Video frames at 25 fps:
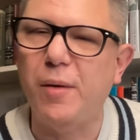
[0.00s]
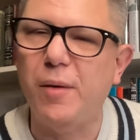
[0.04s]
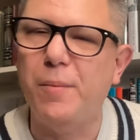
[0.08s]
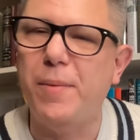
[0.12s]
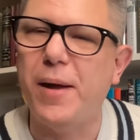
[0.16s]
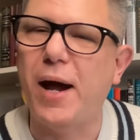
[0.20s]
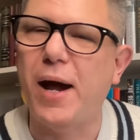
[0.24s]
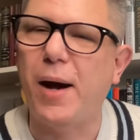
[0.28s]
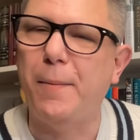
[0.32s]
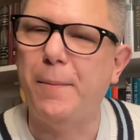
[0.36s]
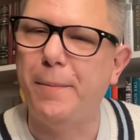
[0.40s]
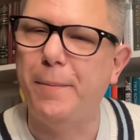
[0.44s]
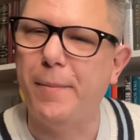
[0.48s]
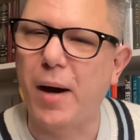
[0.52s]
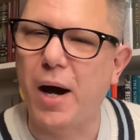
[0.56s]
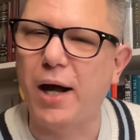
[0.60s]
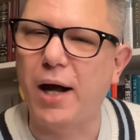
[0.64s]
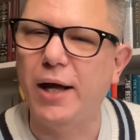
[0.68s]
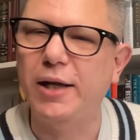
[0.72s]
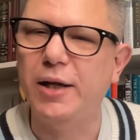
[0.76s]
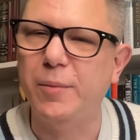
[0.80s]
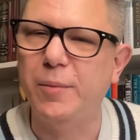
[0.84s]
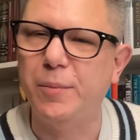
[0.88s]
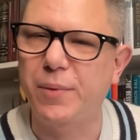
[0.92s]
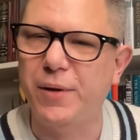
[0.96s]
about
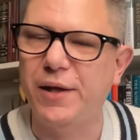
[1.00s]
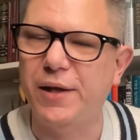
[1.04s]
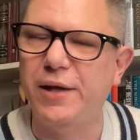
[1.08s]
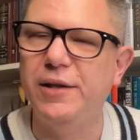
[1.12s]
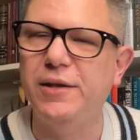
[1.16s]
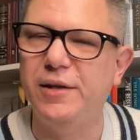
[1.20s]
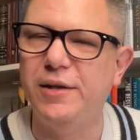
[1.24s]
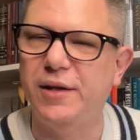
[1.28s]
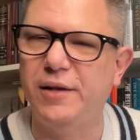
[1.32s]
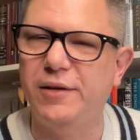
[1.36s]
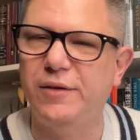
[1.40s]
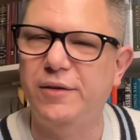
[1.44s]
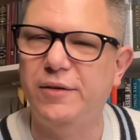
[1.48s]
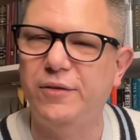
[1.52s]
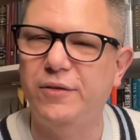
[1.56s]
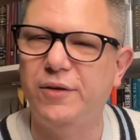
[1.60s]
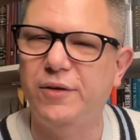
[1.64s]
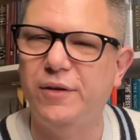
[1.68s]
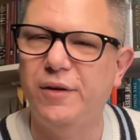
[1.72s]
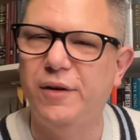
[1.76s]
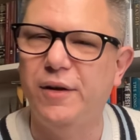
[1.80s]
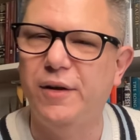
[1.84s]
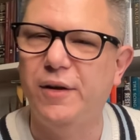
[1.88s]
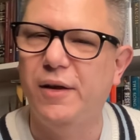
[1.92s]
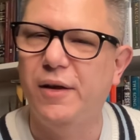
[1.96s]
my opinions,
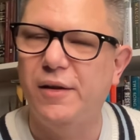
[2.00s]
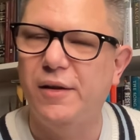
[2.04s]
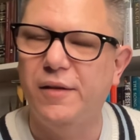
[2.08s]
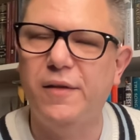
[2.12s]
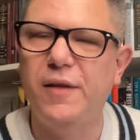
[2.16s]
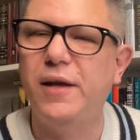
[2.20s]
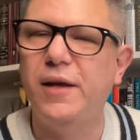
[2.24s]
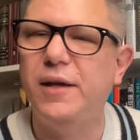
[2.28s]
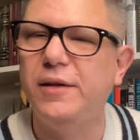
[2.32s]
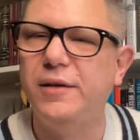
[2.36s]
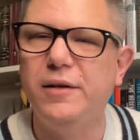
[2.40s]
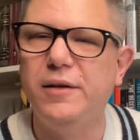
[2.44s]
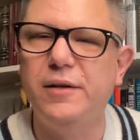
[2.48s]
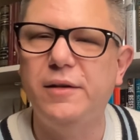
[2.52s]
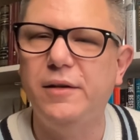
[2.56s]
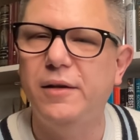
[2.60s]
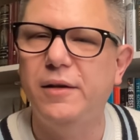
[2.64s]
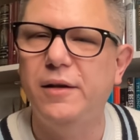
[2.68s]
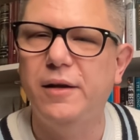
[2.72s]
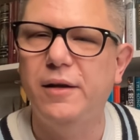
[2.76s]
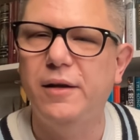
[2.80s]
then